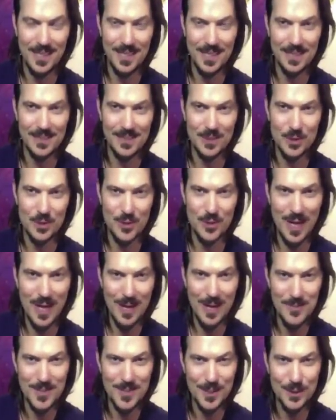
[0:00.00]

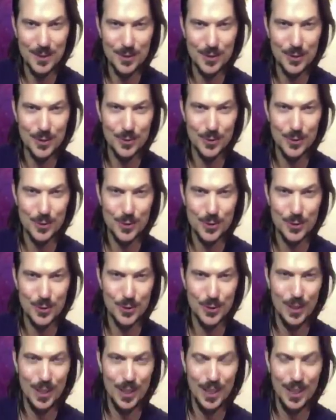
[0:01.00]
strapped his to a
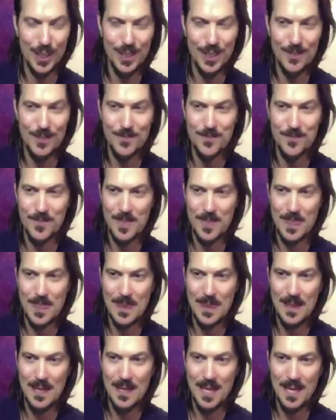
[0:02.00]
tree,
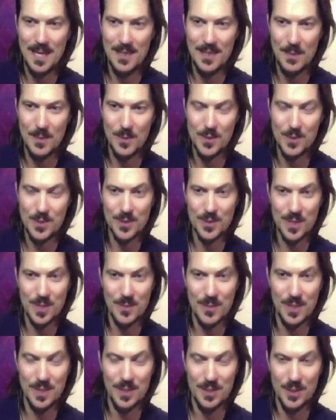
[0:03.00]
and then when she was
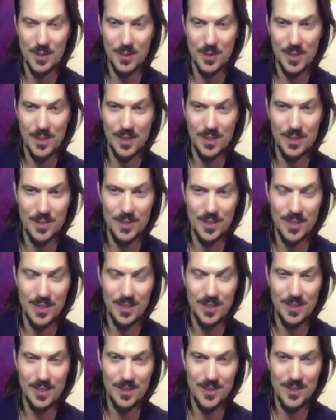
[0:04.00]
coming in,
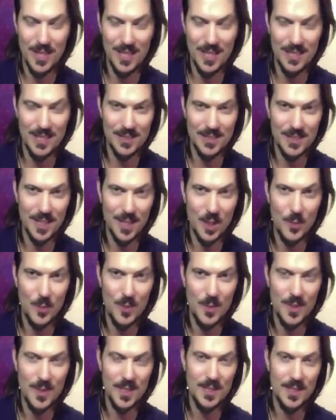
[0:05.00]
she had his
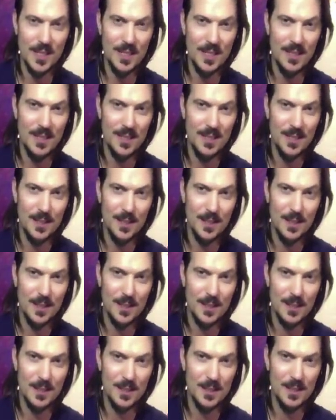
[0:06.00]
help, and then
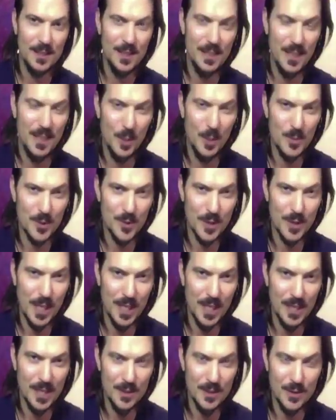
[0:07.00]
he helped her
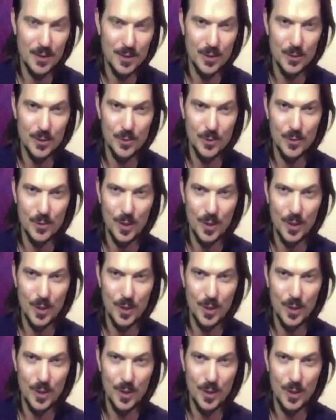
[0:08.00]
get into